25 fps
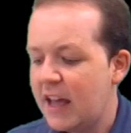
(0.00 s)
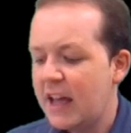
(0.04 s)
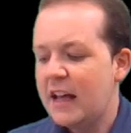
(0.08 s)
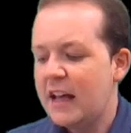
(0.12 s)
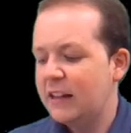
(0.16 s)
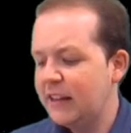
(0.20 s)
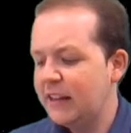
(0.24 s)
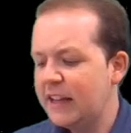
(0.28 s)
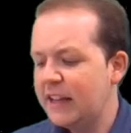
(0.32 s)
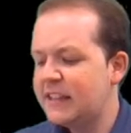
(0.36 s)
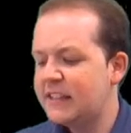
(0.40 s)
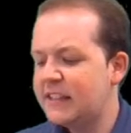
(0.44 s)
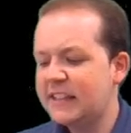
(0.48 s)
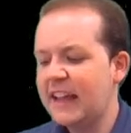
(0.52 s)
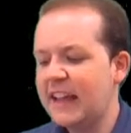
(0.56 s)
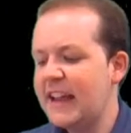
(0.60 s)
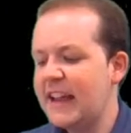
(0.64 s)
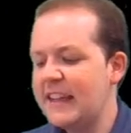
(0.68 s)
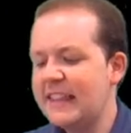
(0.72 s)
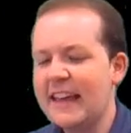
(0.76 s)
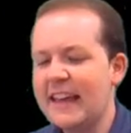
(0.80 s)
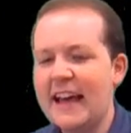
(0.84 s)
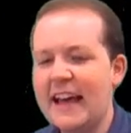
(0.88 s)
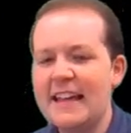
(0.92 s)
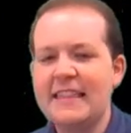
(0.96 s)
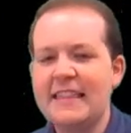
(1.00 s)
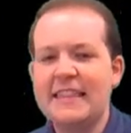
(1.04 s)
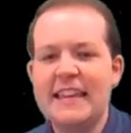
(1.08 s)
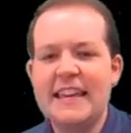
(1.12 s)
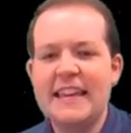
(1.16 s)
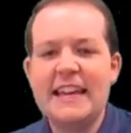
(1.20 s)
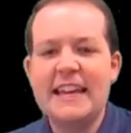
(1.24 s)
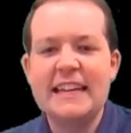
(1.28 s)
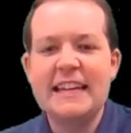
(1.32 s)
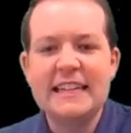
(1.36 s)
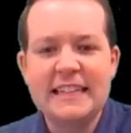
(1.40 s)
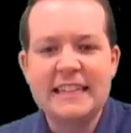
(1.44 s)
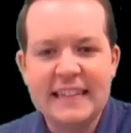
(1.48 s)
Let's say that
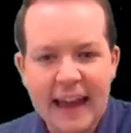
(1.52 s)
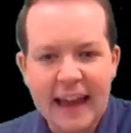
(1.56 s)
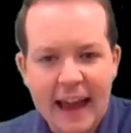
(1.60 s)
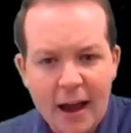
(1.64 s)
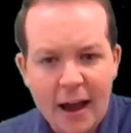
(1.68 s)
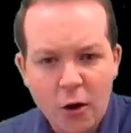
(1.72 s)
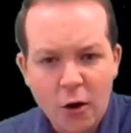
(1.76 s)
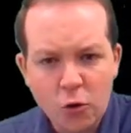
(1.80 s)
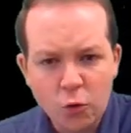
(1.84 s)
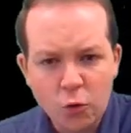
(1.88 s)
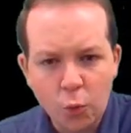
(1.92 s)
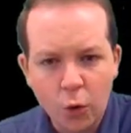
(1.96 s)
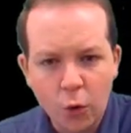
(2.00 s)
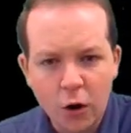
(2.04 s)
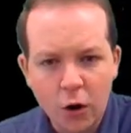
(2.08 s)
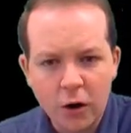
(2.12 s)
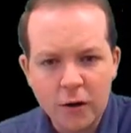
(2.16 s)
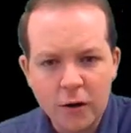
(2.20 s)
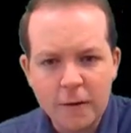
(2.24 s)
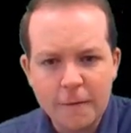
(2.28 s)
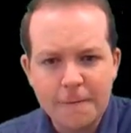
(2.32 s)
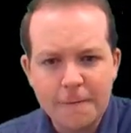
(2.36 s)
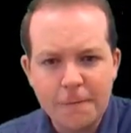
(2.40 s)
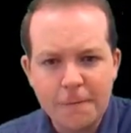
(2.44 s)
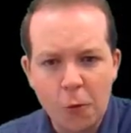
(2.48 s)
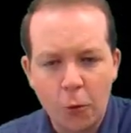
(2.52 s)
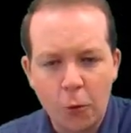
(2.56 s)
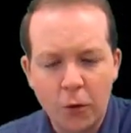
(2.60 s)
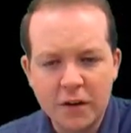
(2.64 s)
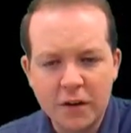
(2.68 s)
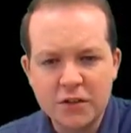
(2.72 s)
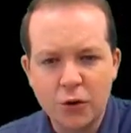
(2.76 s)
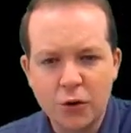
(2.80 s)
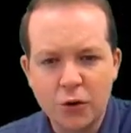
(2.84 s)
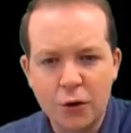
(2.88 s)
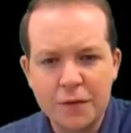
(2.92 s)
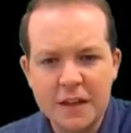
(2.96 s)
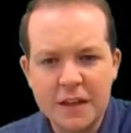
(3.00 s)
the downward force,
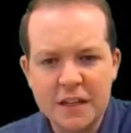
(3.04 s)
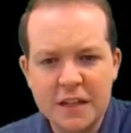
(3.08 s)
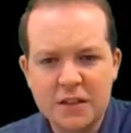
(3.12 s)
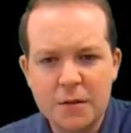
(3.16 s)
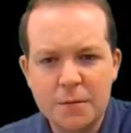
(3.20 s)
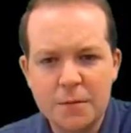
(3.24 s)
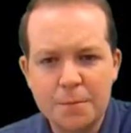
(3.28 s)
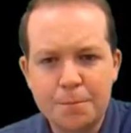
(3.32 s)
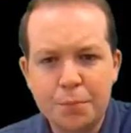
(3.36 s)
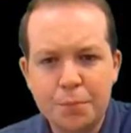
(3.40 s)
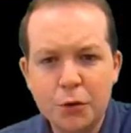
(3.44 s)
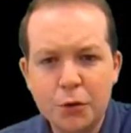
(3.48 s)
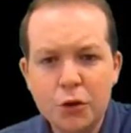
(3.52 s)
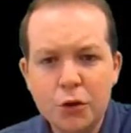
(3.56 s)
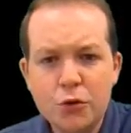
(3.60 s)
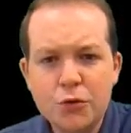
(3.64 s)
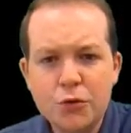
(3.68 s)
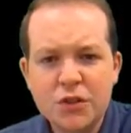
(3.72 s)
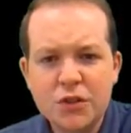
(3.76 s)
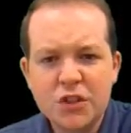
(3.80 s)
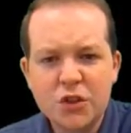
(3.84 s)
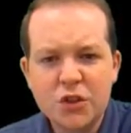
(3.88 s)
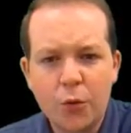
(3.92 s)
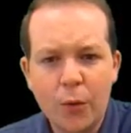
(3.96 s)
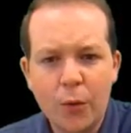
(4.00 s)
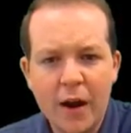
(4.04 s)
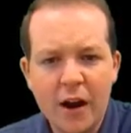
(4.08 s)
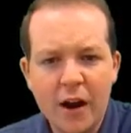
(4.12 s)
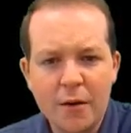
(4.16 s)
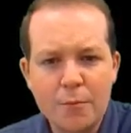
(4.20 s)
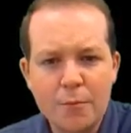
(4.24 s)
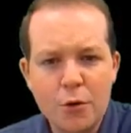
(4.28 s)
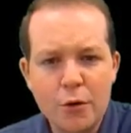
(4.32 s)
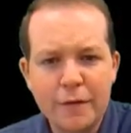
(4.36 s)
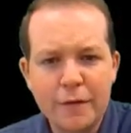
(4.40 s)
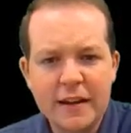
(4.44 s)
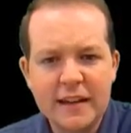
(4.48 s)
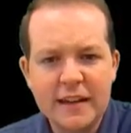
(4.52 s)
or this blue square
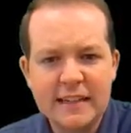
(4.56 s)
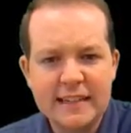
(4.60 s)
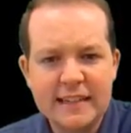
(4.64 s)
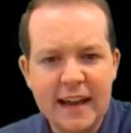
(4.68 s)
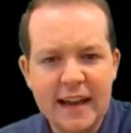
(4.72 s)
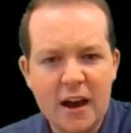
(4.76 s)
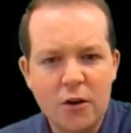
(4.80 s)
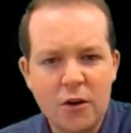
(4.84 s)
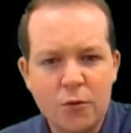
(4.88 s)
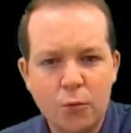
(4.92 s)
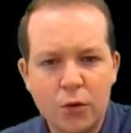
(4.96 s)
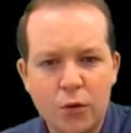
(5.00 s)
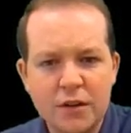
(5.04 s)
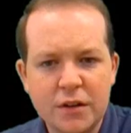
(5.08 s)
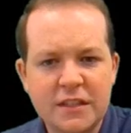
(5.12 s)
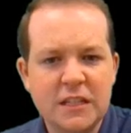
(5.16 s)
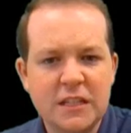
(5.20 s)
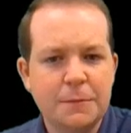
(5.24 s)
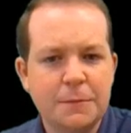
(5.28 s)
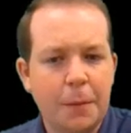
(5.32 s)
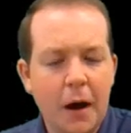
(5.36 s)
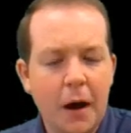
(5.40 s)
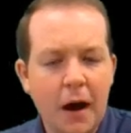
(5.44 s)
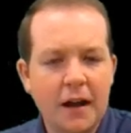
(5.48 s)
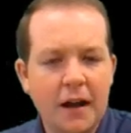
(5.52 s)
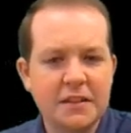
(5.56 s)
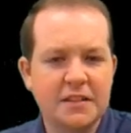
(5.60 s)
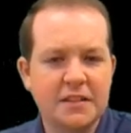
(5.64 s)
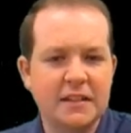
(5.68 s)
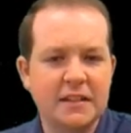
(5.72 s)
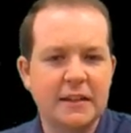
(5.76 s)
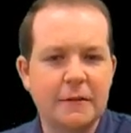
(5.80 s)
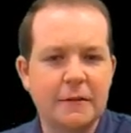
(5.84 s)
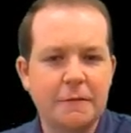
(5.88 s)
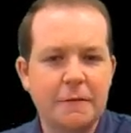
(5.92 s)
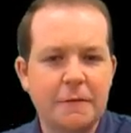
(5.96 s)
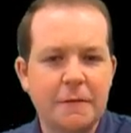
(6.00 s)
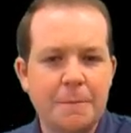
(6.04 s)
moving downwards, is
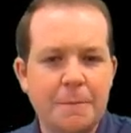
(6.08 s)
positive.